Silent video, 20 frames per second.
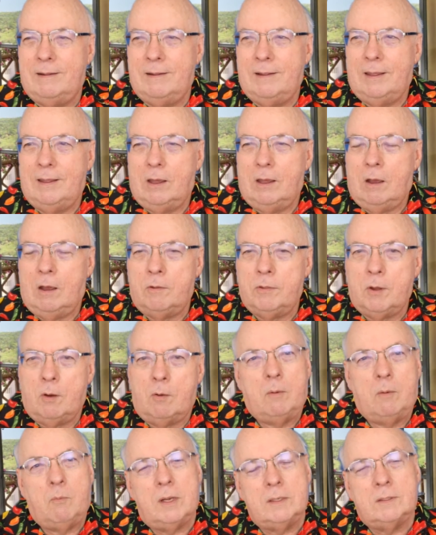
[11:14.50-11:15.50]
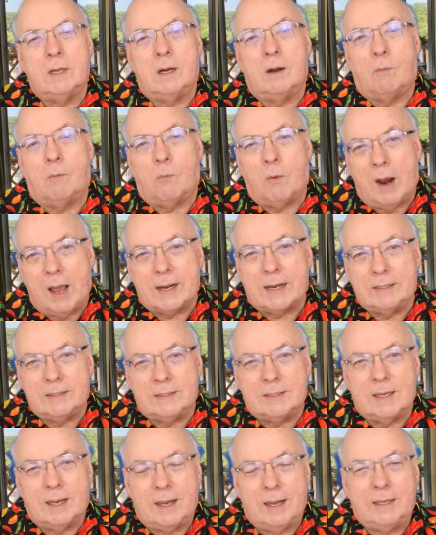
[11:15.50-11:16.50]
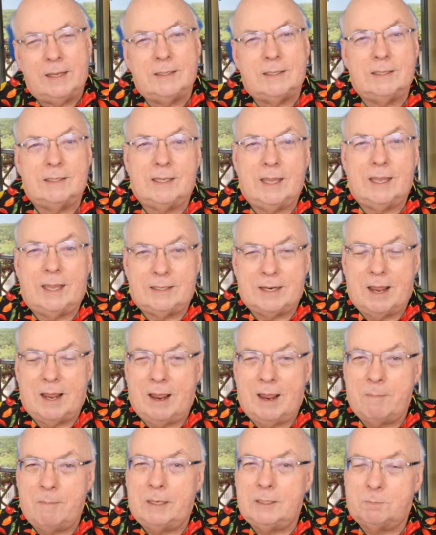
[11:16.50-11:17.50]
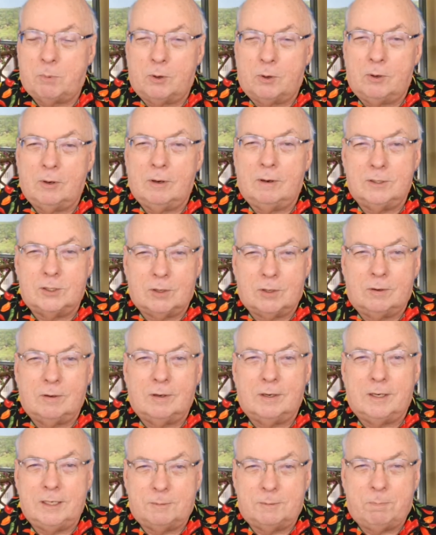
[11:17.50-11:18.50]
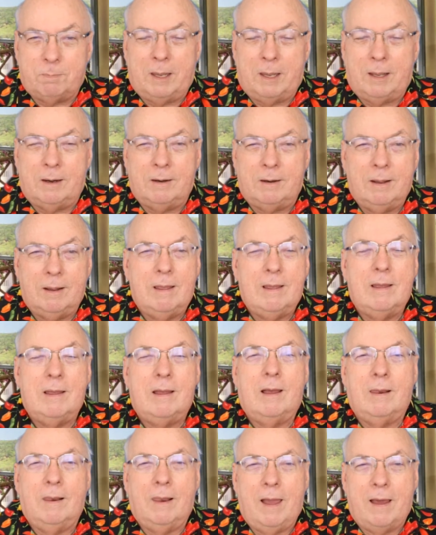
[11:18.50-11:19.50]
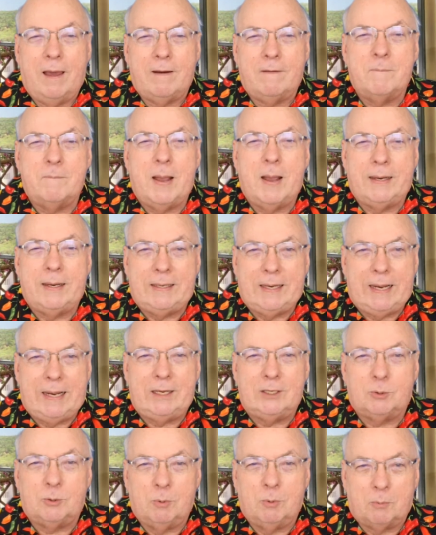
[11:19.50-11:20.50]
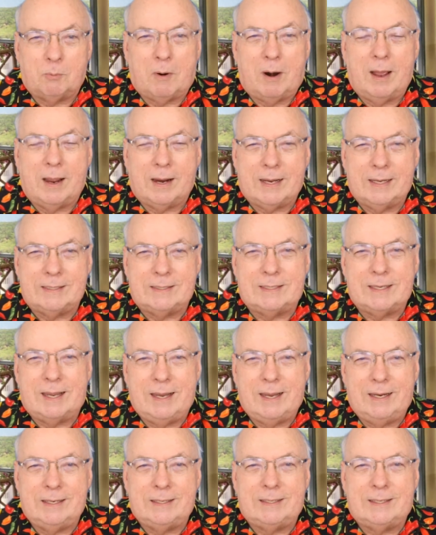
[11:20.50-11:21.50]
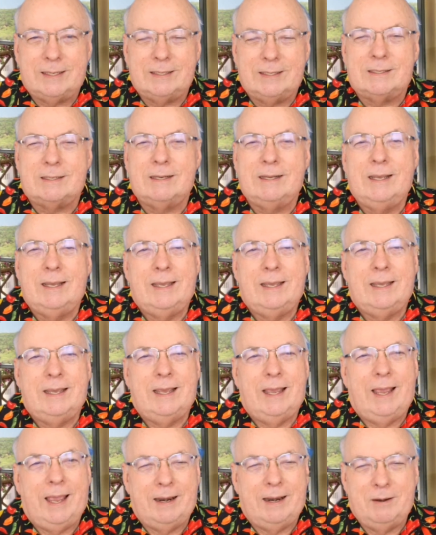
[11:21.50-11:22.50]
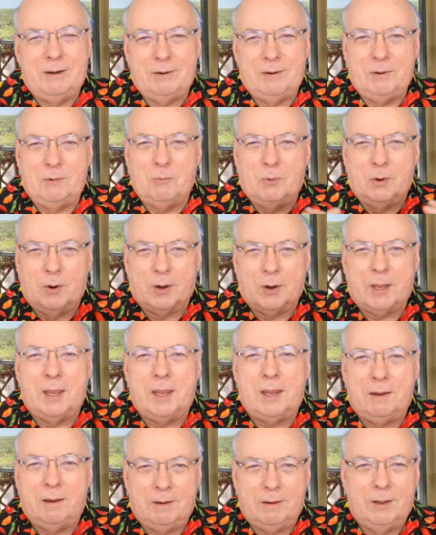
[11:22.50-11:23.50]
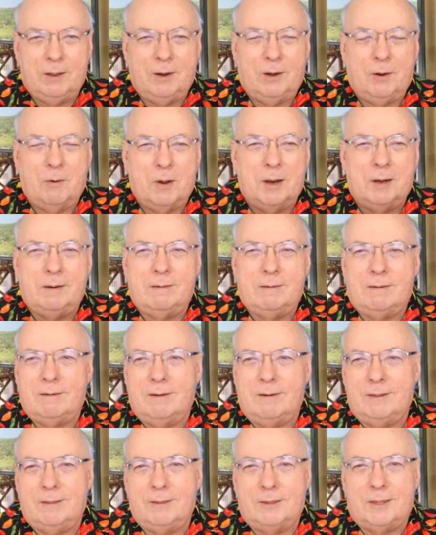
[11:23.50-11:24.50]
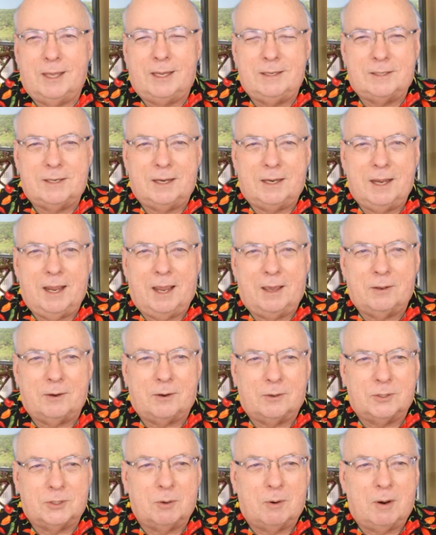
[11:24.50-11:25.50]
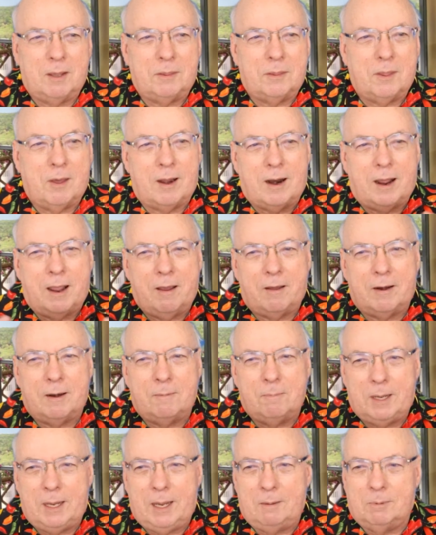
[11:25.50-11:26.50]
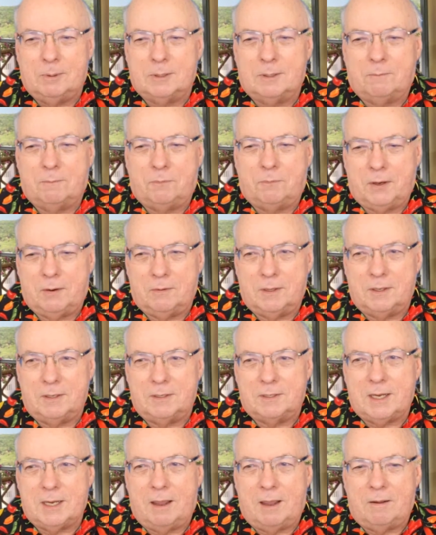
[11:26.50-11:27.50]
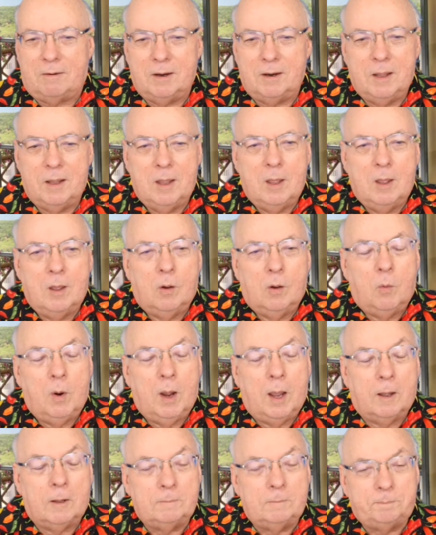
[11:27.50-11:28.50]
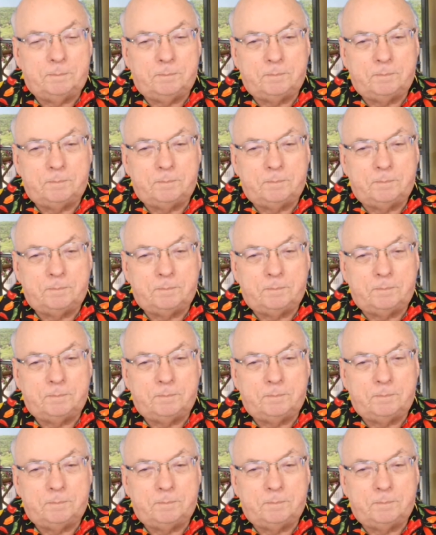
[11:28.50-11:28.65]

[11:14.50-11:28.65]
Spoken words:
although I wasn't a rocket scientist at that time, I certainly spent a lot of my days with rocket scientists and working, on things together. So I thought I ought to be able to figure this out. Well,